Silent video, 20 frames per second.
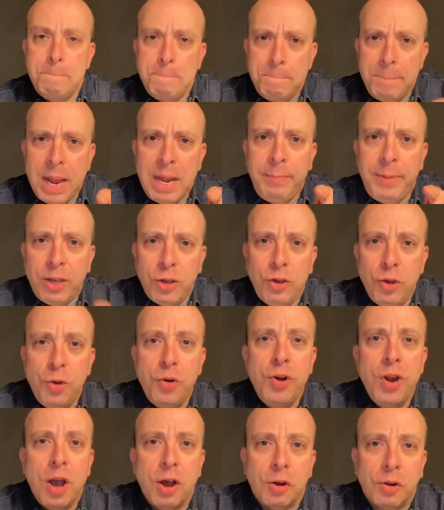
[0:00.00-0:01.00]
Maybe you
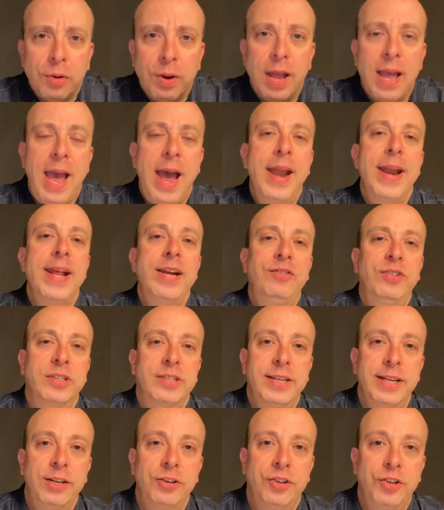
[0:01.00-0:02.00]
know an
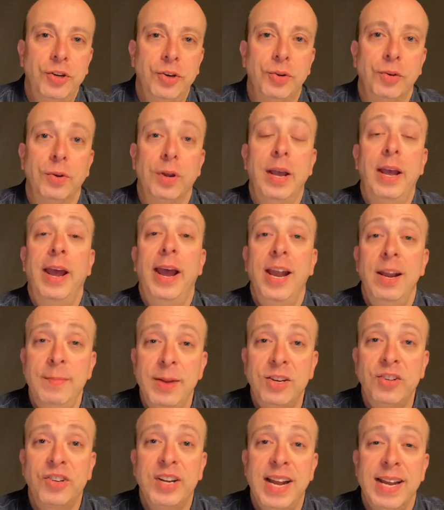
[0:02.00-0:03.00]
interesting Jew, in
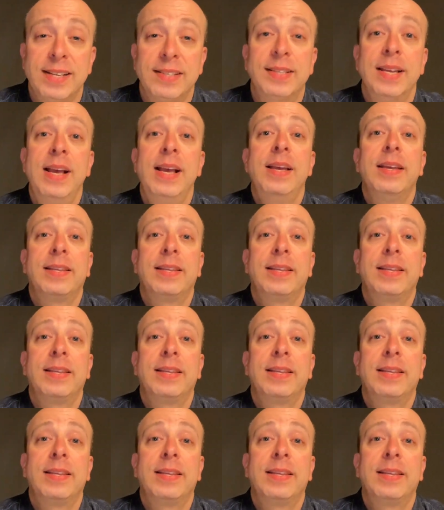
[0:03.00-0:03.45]
which case,